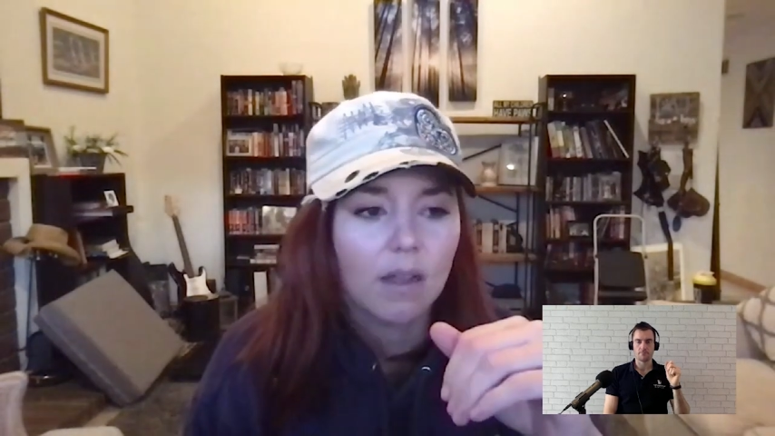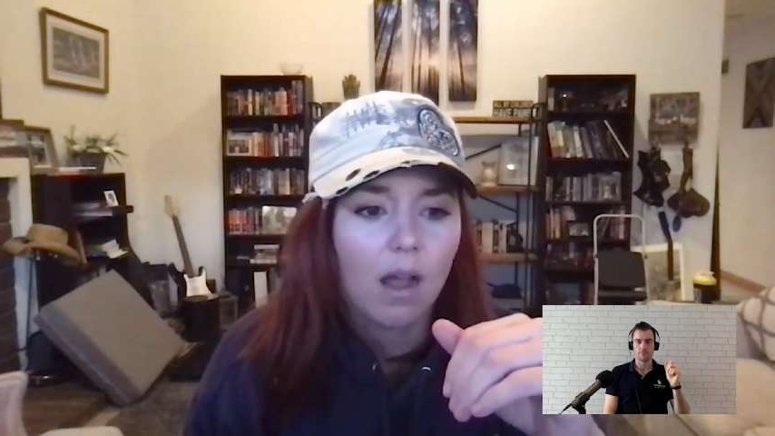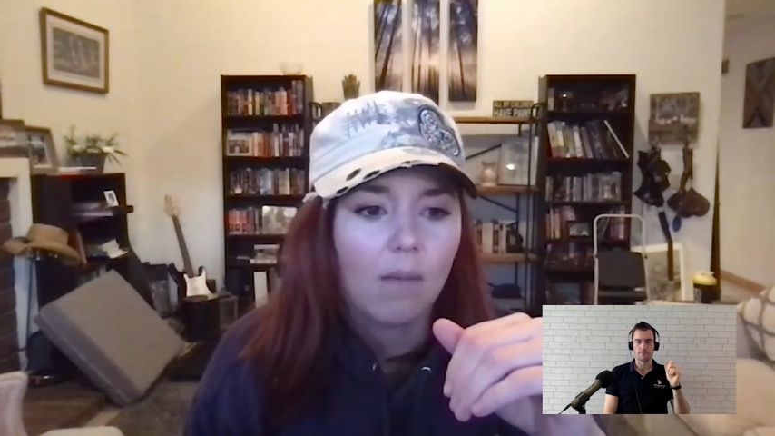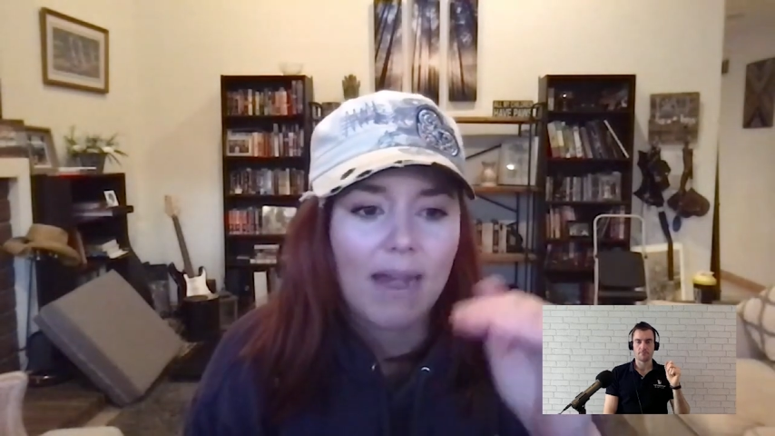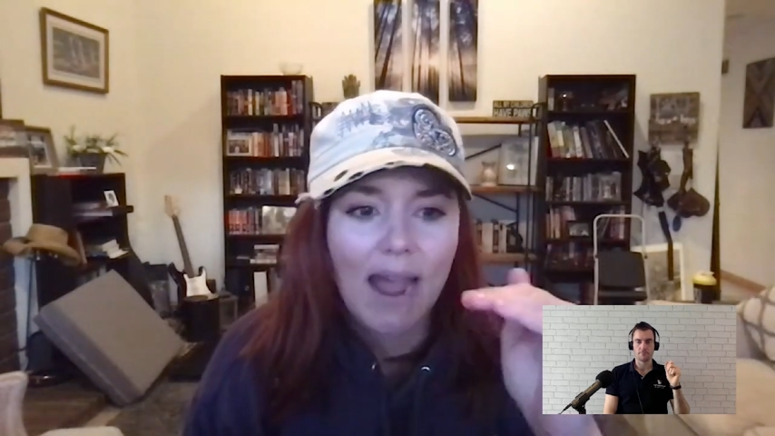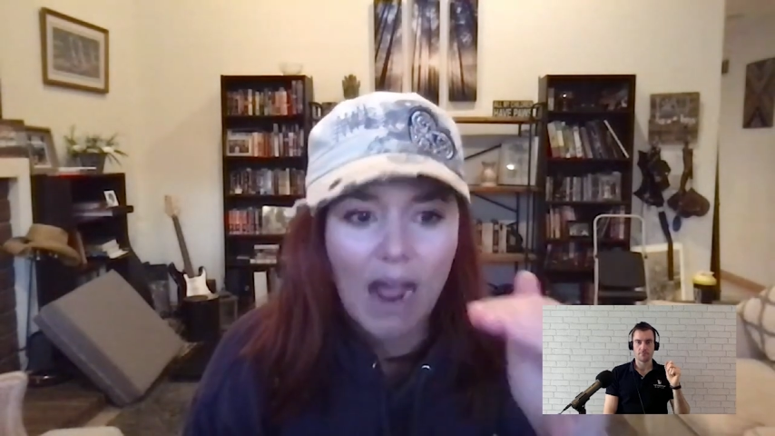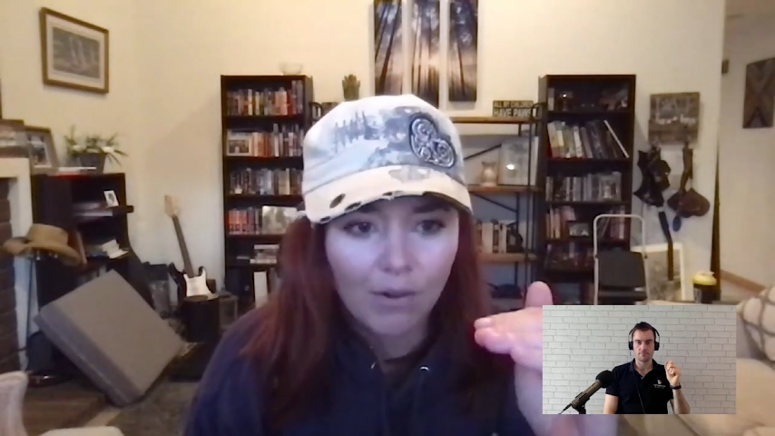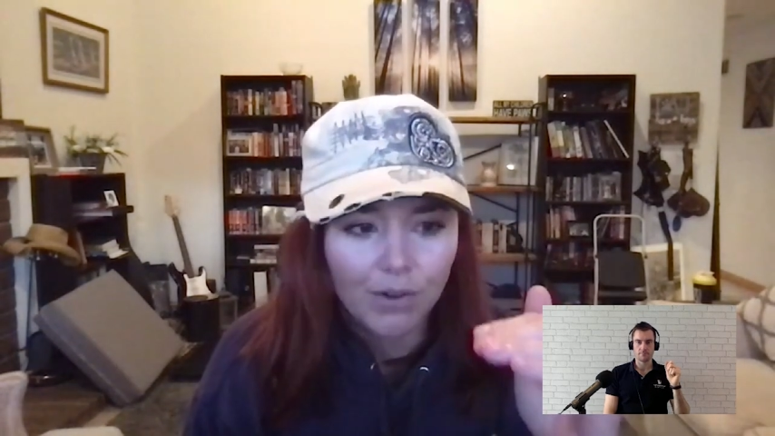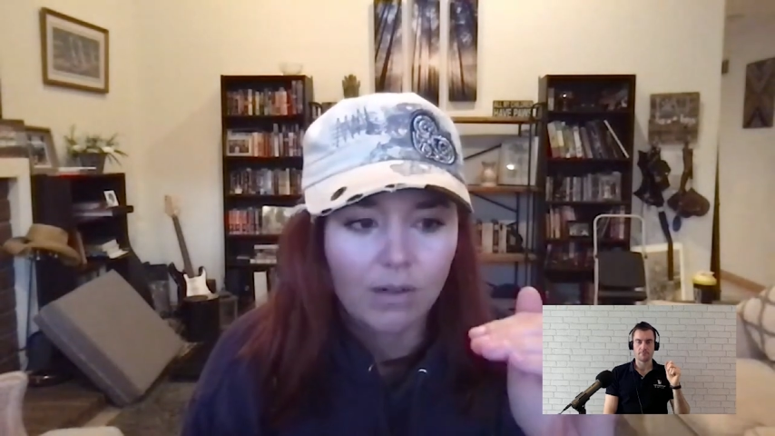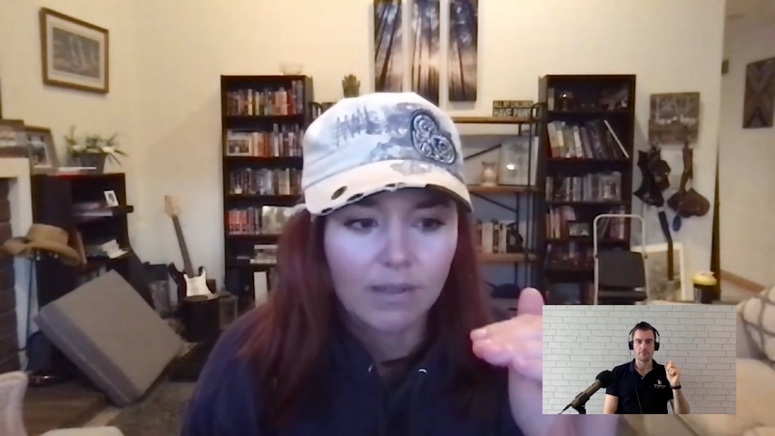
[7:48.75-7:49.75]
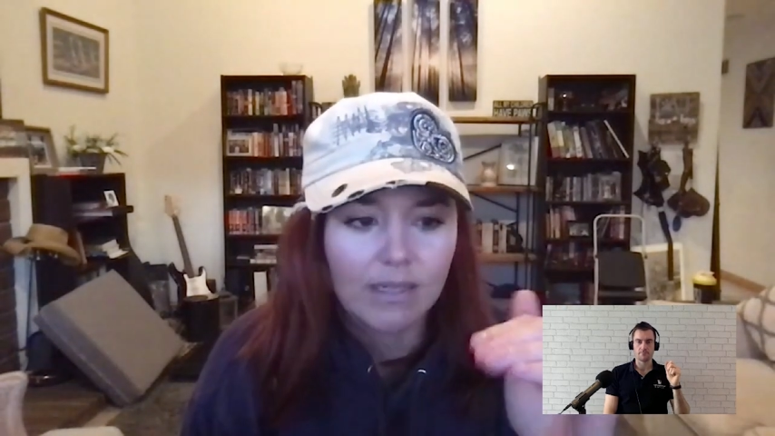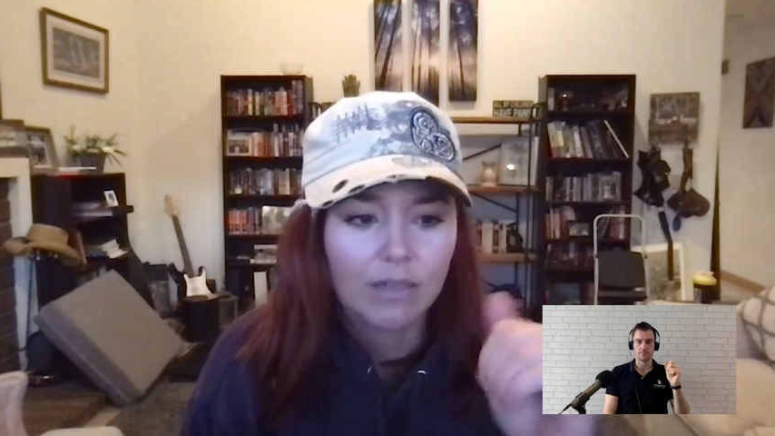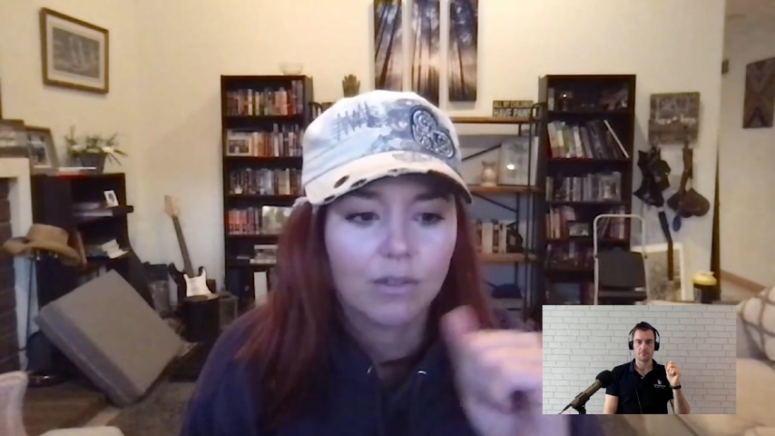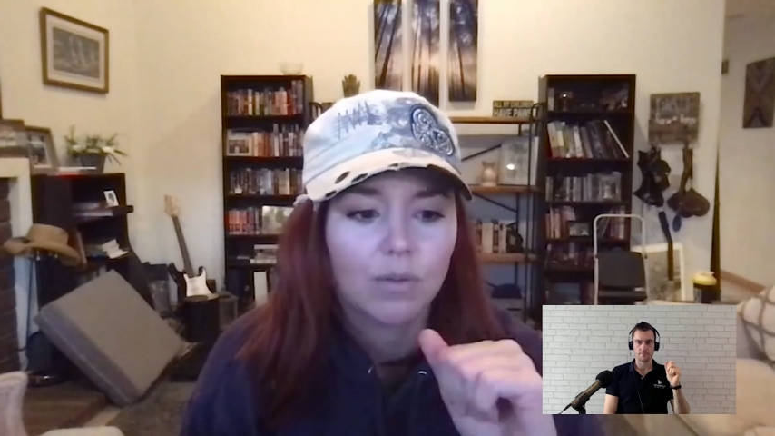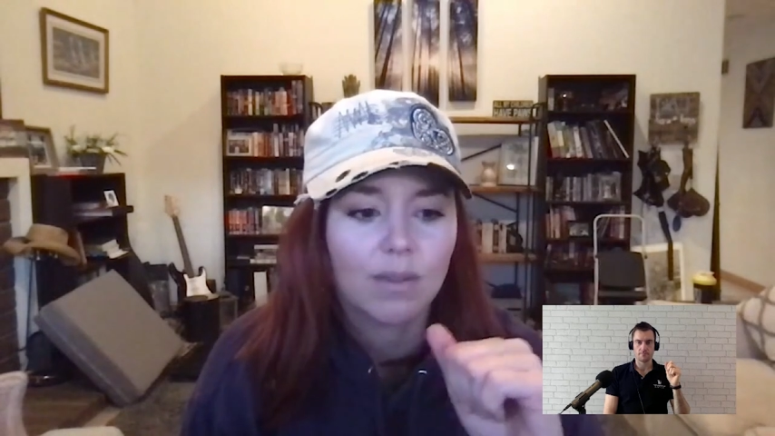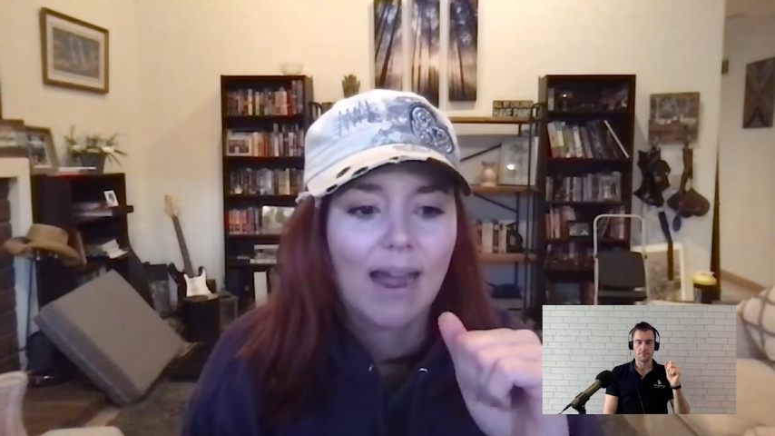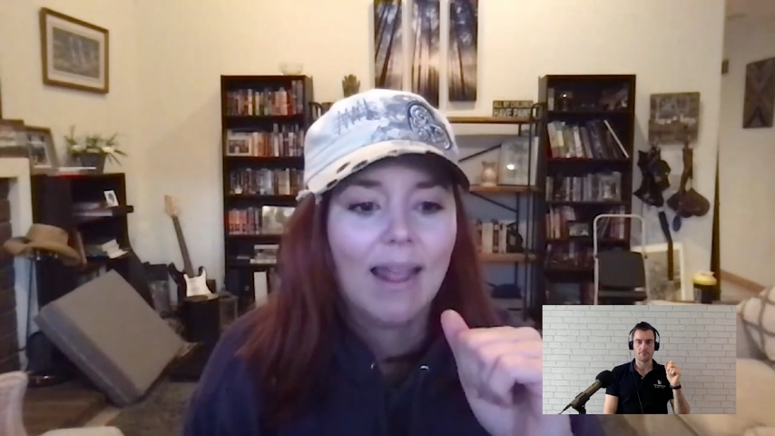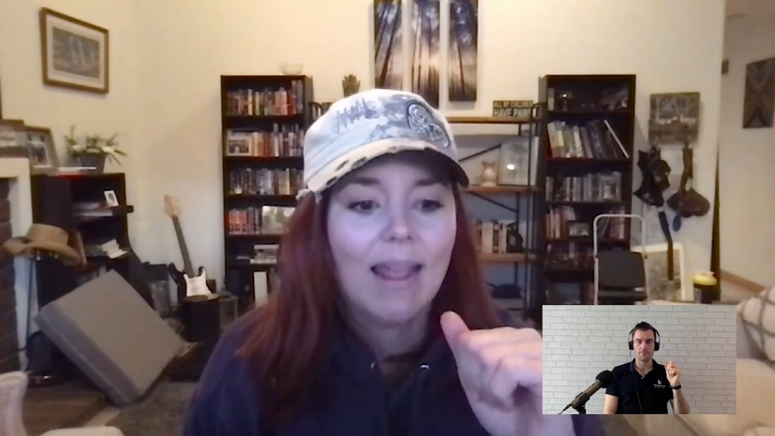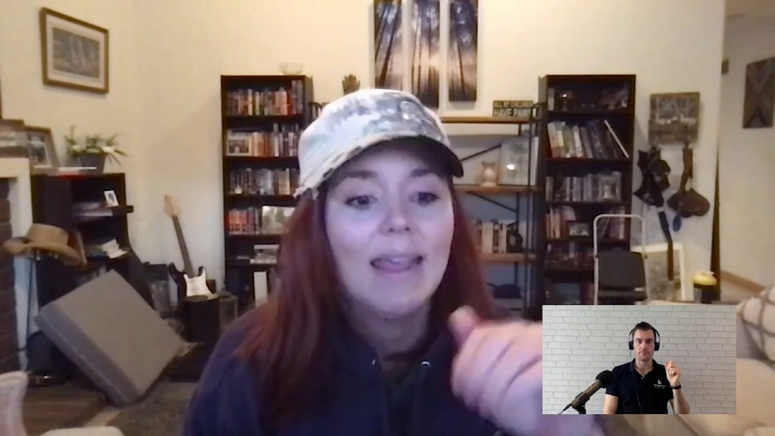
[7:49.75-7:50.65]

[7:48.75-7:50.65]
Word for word: um, and how your dog deals with that.